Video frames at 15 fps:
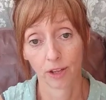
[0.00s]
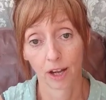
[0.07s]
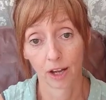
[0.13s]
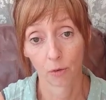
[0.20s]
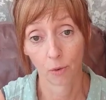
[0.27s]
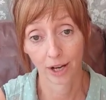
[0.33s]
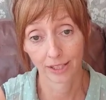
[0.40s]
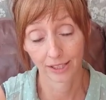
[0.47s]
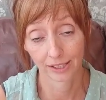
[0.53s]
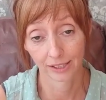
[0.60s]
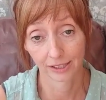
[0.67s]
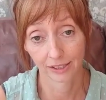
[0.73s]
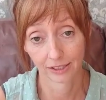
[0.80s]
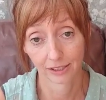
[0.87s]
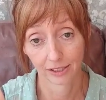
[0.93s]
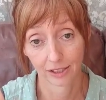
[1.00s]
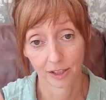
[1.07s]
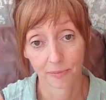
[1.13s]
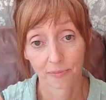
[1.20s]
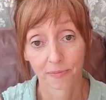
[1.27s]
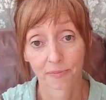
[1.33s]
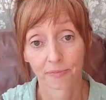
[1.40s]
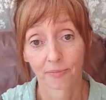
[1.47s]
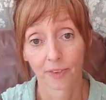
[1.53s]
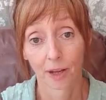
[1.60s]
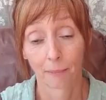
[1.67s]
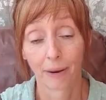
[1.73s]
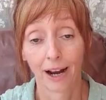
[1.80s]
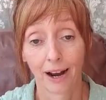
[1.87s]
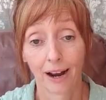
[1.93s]
their wedding,
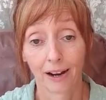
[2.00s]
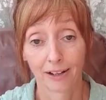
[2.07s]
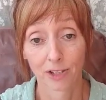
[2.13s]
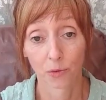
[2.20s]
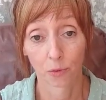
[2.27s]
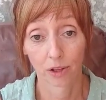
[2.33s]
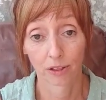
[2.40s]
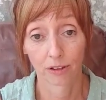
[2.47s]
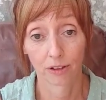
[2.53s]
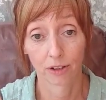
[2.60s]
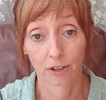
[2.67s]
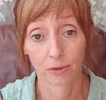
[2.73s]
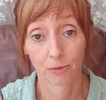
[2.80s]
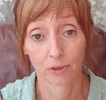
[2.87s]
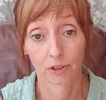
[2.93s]
my heart is with you.